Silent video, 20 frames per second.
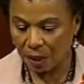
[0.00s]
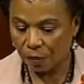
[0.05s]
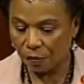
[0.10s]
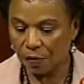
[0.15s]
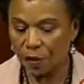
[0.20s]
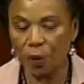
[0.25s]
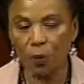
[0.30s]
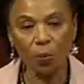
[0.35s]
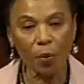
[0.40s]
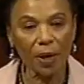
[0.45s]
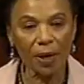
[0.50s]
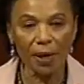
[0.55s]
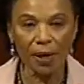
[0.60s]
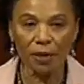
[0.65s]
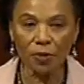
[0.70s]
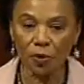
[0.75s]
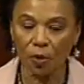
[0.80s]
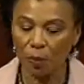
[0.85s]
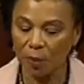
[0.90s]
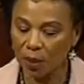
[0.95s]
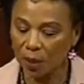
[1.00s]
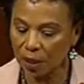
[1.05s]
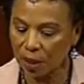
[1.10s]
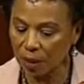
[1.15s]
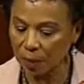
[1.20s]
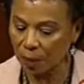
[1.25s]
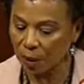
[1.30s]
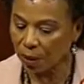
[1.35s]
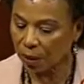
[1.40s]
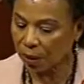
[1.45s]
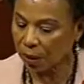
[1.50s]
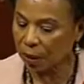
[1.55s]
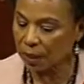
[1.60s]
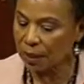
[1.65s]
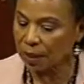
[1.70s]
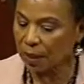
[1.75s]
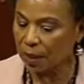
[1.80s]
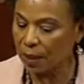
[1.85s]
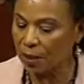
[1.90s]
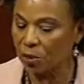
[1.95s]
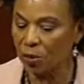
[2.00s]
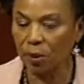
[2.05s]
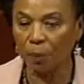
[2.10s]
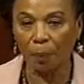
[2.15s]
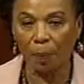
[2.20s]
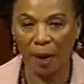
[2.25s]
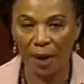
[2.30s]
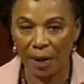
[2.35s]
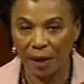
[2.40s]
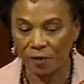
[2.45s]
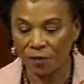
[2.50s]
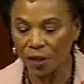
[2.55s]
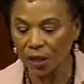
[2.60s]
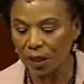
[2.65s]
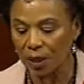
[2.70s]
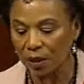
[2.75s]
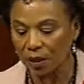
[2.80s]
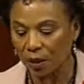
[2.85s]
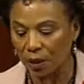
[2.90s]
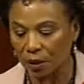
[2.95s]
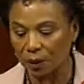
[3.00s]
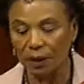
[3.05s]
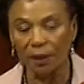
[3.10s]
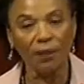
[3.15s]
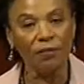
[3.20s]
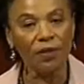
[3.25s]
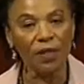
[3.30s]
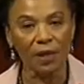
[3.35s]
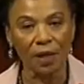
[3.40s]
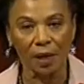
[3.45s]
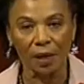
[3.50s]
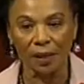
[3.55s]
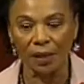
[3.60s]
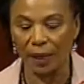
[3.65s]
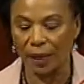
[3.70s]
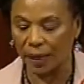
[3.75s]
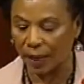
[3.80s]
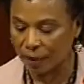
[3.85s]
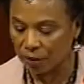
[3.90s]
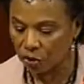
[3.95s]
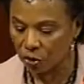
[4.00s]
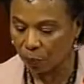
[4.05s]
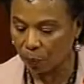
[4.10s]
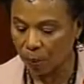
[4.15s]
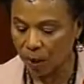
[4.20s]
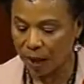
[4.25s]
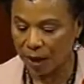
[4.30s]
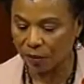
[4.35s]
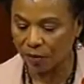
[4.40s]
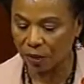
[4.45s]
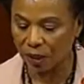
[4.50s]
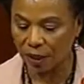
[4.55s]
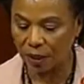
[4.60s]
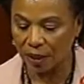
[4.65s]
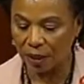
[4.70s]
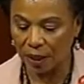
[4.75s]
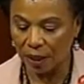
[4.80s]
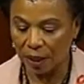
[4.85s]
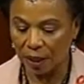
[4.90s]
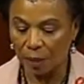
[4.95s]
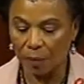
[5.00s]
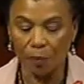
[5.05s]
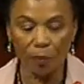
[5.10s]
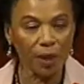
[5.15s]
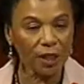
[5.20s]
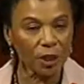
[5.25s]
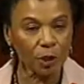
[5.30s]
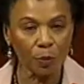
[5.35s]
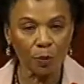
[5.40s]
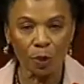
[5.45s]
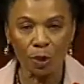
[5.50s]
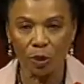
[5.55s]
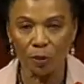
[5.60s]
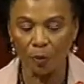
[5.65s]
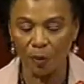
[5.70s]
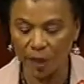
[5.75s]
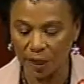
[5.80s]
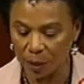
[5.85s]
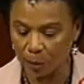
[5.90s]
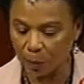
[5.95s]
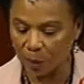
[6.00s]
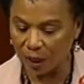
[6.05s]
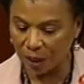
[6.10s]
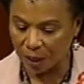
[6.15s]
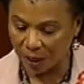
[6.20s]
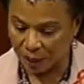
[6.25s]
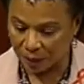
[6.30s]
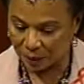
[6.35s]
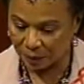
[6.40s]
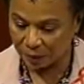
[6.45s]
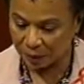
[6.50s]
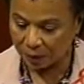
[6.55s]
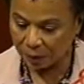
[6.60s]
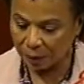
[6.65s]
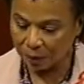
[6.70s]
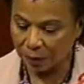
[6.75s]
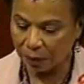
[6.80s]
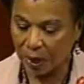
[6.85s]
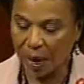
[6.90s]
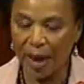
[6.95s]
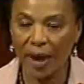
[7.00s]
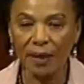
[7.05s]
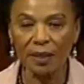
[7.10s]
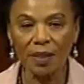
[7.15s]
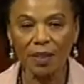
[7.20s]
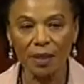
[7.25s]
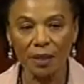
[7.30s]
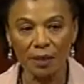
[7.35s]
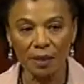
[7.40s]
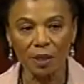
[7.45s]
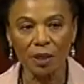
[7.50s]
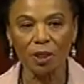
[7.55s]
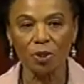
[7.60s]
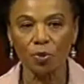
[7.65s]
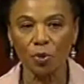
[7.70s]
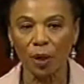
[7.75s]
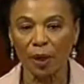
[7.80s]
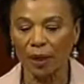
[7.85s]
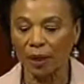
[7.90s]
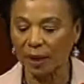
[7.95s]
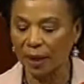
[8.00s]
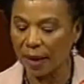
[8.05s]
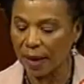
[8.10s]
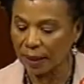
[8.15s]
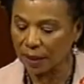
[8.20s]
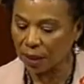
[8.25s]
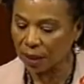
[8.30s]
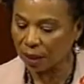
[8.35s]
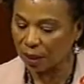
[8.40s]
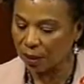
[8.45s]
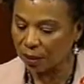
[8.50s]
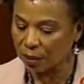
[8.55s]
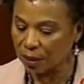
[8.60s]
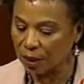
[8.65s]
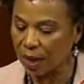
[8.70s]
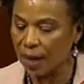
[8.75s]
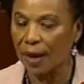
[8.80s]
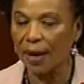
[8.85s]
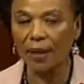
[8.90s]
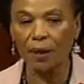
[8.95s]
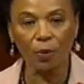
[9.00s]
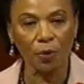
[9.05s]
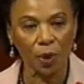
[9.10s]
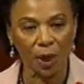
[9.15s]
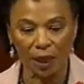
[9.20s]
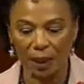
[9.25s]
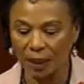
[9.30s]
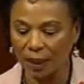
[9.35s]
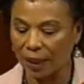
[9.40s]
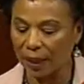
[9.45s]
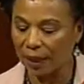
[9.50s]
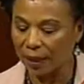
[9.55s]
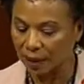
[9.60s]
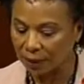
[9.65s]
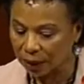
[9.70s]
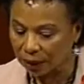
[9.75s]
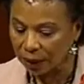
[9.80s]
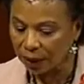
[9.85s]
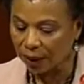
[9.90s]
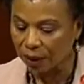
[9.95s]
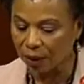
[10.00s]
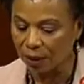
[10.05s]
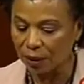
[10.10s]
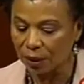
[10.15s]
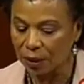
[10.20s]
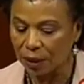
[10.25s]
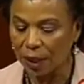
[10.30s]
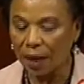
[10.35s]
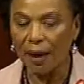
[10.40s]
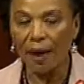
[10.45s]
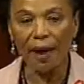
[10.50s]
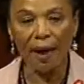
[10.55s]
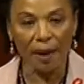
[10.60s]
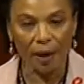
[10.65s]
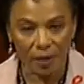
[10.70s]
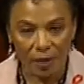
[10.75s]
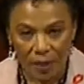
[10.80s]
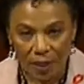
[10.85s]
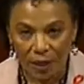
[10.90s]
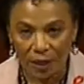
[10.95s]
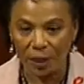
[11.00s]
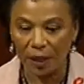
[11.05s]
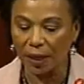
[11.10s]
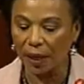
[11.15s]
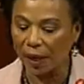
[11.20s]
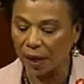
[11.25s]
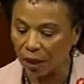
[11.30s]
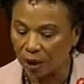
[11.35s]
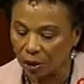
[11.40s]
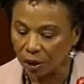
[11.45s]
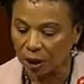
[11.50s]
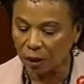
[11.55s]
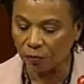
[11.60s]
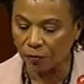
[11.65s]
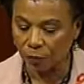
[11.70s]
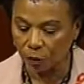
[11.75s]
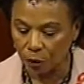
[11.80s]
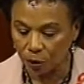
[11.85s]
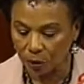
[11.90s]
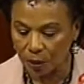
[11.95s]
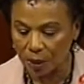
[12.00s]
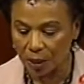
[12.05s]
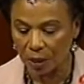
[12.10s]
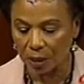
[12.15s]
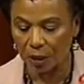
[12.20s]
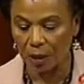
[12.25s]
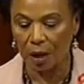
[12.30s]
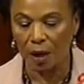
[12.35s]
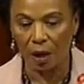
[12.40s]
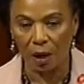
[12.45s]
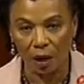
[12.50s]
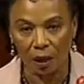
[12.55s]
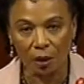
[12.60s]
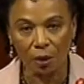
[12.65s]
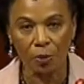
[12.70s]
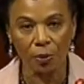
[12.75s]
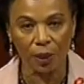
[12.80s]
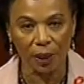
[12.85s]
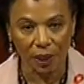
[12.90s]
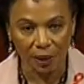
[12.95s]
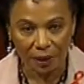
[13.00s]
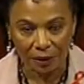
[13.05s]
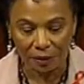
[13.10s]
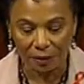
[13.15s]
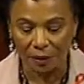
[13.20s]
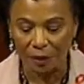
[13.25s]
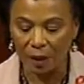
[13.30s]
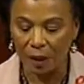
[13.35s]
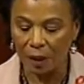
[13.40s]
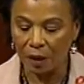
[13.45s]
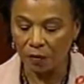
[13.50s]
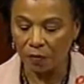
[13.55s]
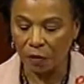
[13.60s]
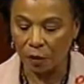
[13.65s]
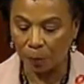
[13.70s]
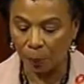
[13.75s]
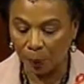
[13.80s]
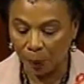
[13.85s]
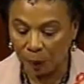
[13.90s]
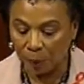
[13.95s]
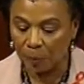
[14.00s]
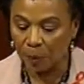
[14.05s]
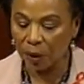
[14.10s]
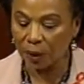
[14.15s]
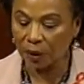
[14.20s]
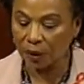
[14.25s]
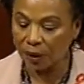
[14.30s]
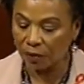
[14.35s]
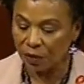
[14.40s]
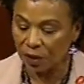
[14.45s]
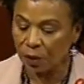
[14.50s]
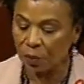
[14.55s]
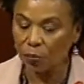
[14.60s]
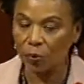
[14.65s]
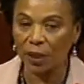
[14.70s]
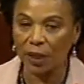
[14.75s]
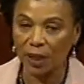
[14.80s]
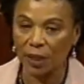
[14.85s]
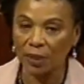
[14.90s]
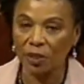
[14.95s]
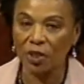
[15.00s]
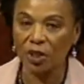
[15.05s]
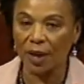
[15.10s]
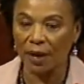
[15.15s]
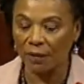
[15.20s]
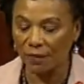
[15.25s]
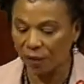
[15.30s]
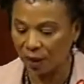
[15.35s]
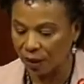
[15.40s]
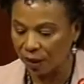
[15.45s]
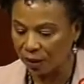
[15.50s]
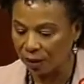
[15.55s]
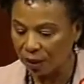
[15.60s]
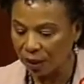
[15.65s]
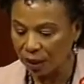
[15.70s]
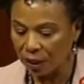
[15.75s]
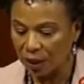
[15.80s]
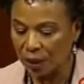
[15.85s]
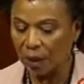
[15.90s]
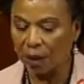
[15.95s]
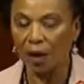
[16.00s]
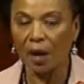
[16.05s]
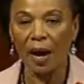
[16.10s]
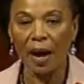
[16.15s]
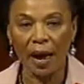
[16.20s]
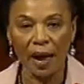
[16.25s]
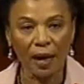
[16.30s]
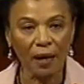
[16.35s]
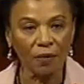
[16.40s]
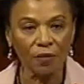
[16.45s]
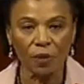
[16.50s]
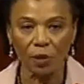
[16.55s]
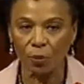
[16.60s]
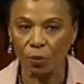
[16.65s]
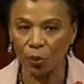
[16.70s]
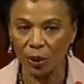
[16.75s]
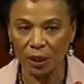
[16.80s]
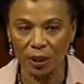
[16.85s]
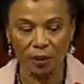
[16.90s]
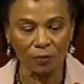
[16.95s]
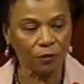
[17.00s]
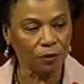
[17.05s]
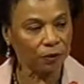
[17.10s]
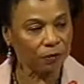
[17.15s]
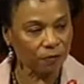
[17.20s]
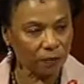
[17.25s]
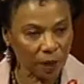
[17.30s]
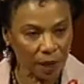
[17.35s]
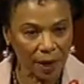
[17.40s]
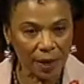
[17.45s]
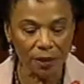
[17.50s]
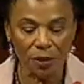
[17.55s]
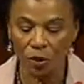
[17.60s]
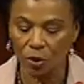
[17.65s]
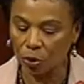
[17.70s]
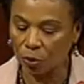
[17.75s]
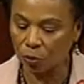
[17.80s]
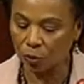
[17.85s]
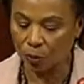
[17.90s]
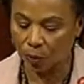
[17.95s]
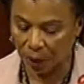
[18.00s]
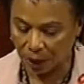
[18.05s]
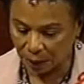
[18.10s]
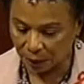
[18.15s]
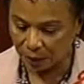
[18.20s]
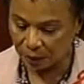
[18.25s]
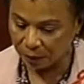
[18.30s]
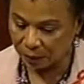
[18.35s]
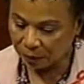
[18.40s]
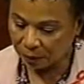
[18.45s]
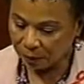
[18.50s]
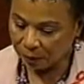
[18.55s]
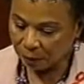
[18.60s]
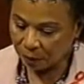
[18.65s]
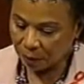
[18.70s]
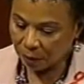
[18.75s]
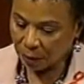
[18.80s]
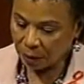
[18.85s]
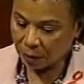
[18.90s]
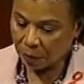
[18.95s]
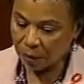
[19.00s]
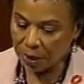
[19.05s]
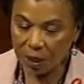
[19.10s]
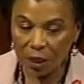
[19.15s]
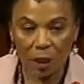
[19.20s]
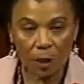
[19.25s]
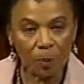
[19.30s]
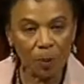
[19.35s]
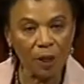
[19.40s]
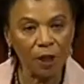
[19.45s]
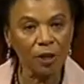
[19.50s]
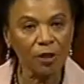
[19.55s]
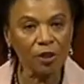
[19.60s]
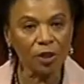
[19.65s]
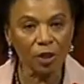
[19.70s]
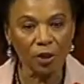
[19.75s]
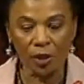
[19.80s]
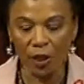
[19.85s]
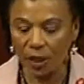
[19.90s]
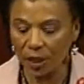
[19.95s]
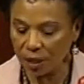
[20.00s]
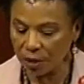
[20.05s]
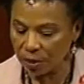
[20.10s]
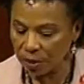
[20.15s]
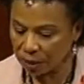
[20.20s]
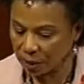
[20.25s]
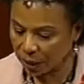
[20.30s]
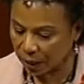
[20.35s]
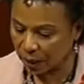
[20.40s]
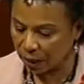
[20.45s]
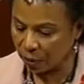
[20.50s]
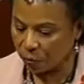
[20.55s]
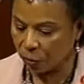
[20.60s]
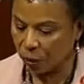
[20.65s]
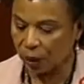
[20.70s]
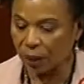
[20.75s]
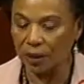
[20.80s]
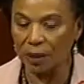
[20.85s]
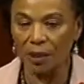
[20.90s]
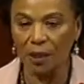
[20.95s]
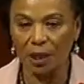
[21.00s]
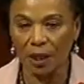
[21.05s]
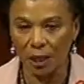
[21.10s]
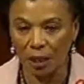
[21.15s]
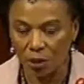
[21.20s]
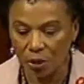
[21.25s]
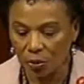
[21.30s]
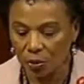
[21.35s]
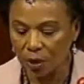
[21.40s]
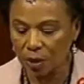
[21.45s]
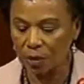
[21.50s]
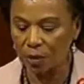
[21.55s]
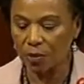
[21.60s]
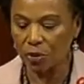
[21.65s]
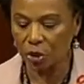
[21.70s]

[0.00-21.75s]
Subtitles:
For the 100 million Americans either in poverty or living on the edge of poverty, much more must be done. Access to drug cocktails, high-quality health care, housing, and healthy foods that are all critical for people living with HIV are out of the reach for far too many. Mr. Speaker, 30 years later, we continue to